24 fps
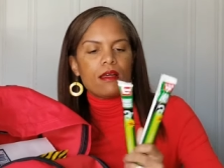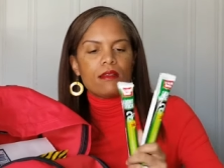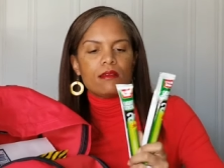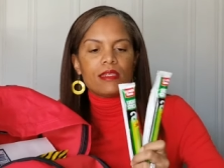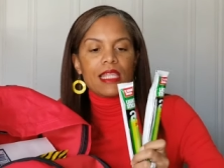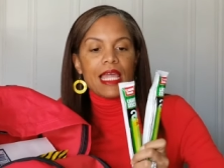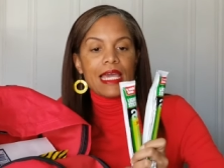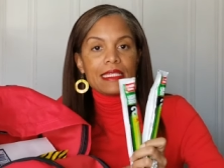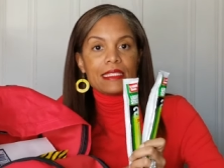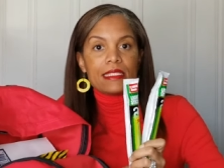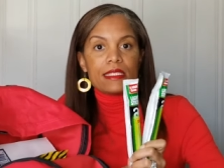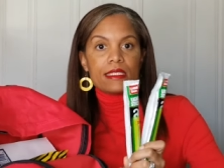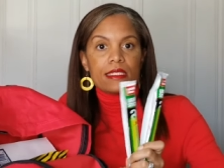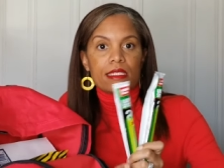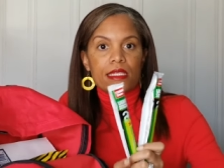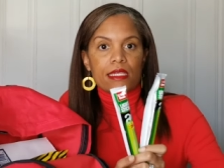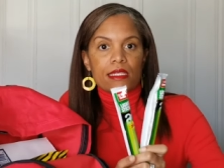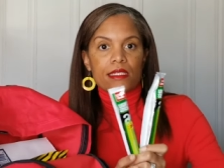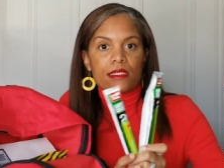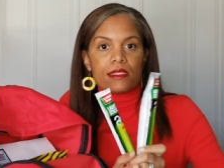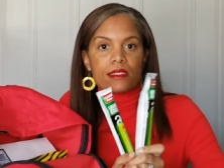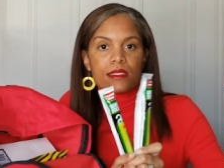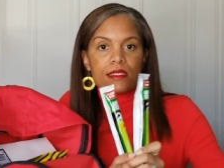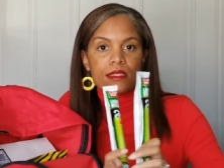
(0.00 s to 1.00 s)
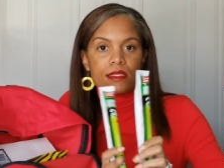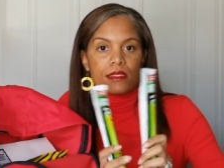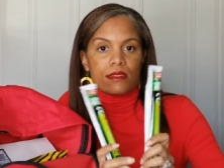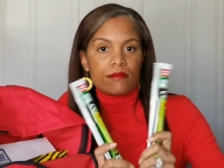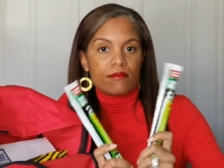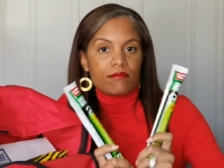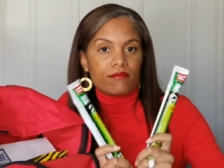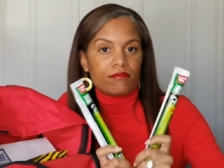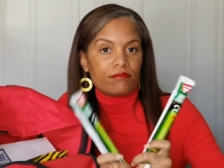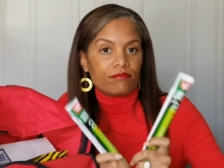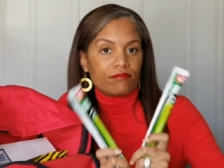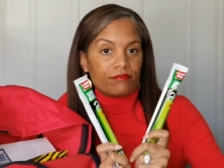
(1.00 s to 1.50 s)
Light sticks.
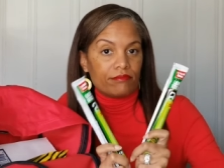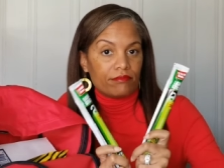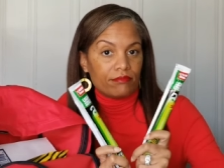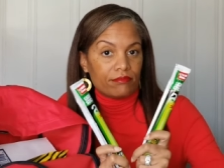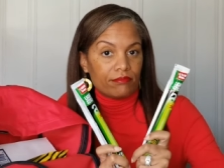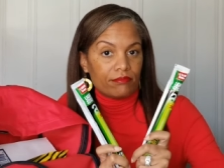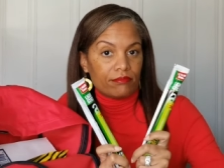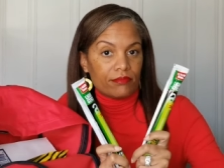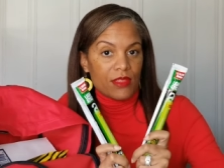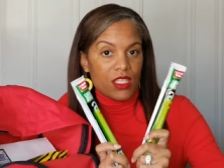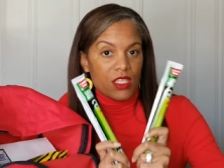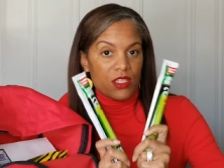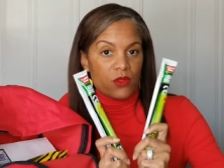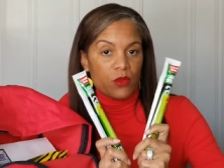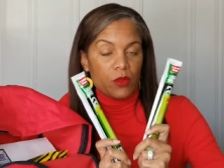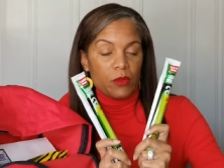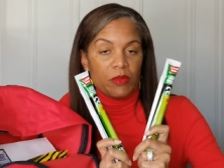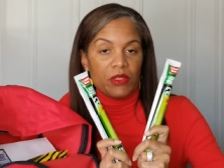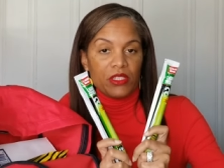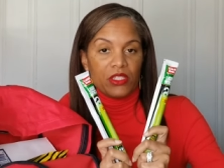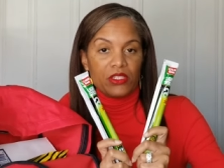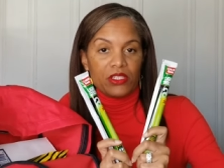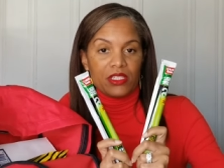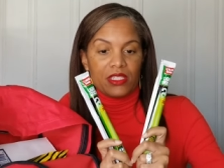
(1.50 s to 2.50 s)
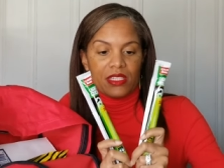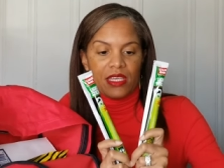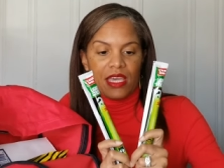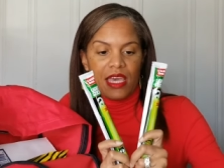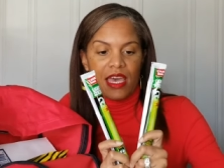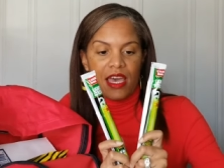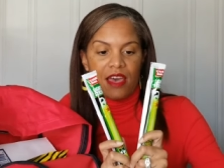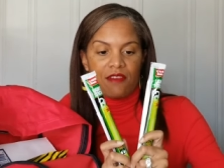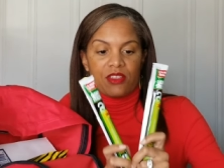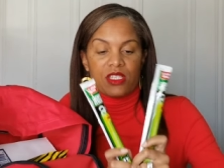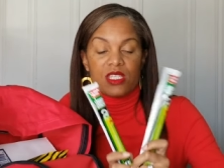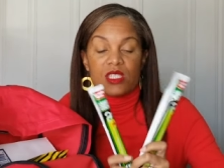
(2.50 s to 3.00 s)
This would be good to
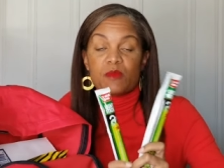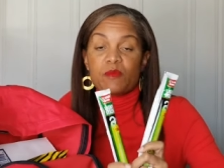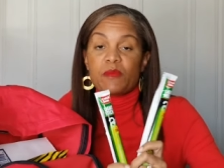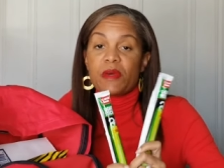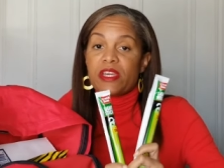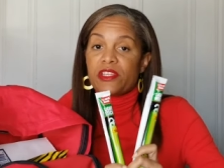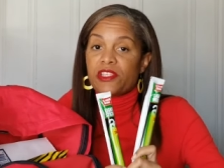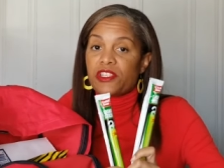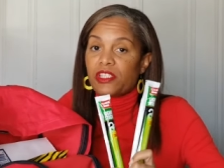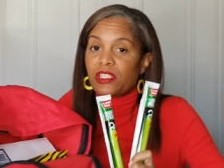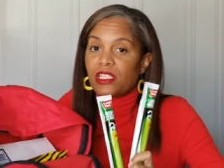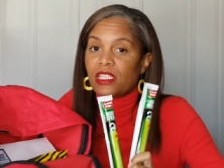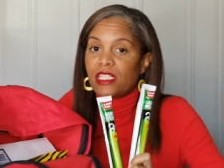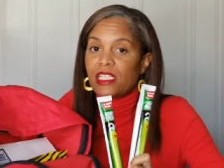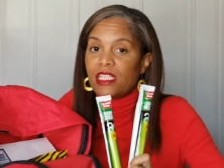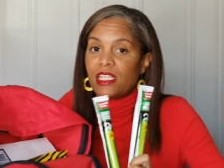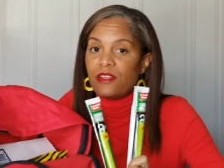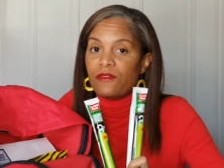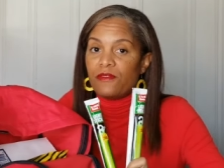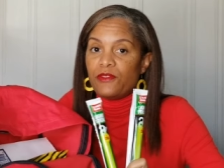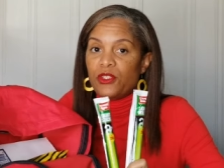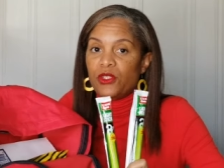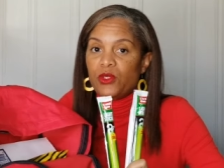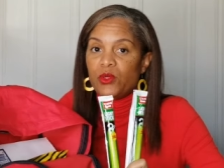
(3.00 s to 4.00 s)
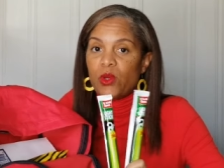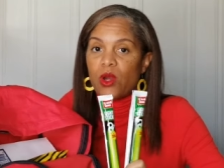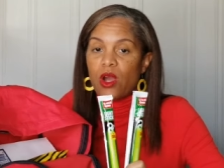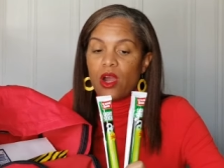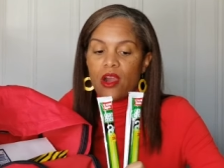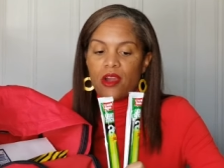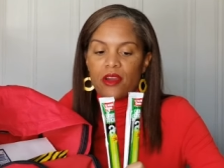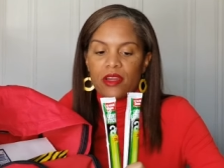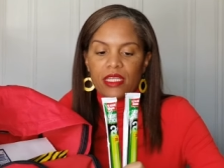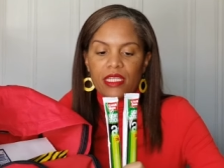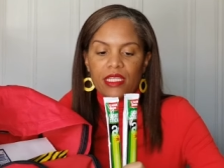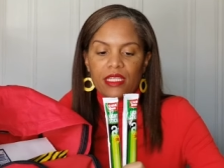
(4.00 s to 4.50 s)
have, especially if you
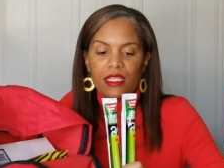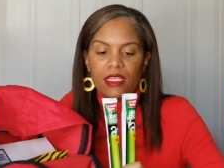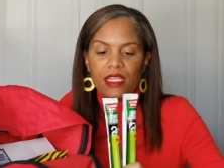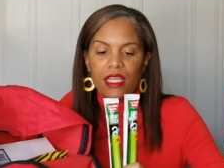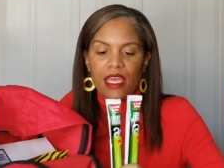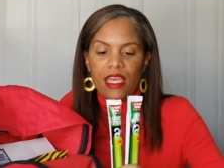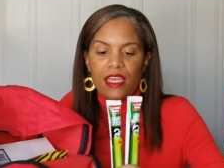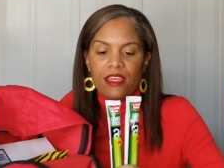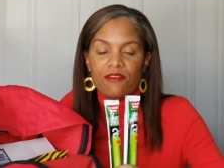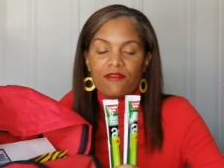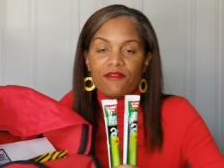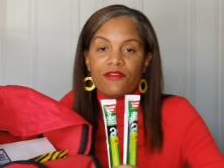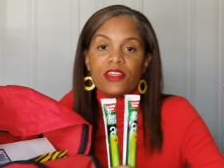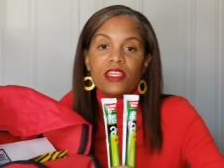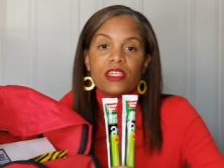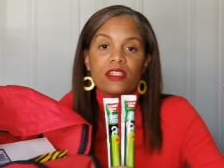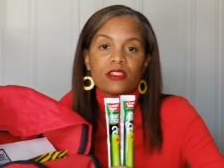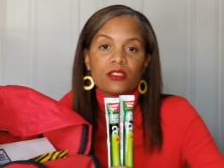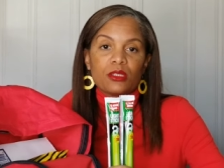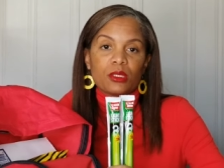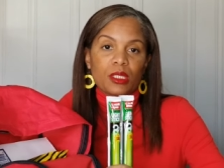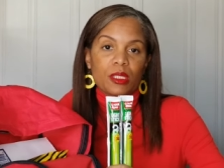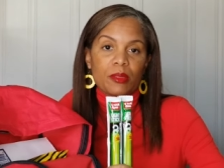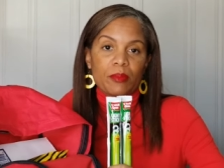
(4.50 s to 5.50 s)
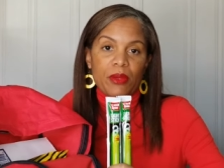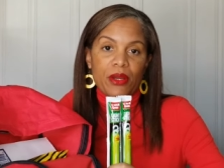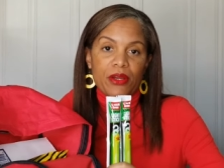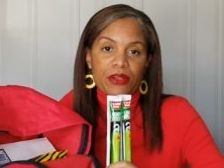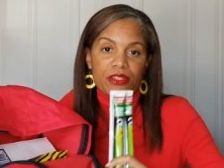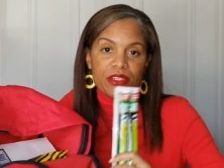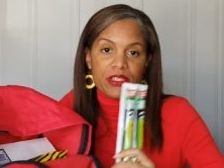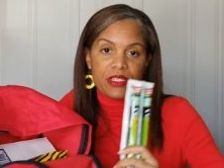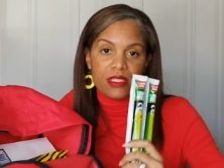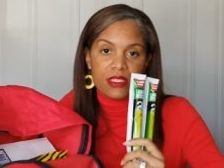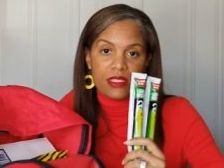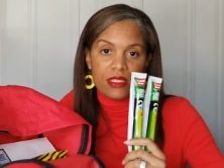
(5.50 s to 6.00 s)
are in a vehicle
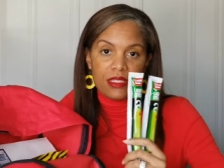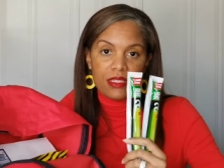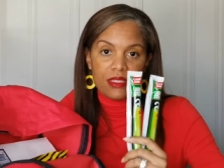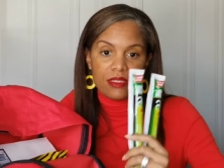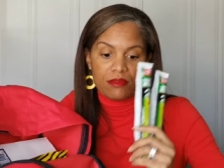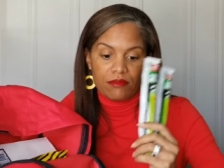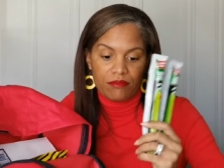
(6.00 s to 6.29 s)
emergency.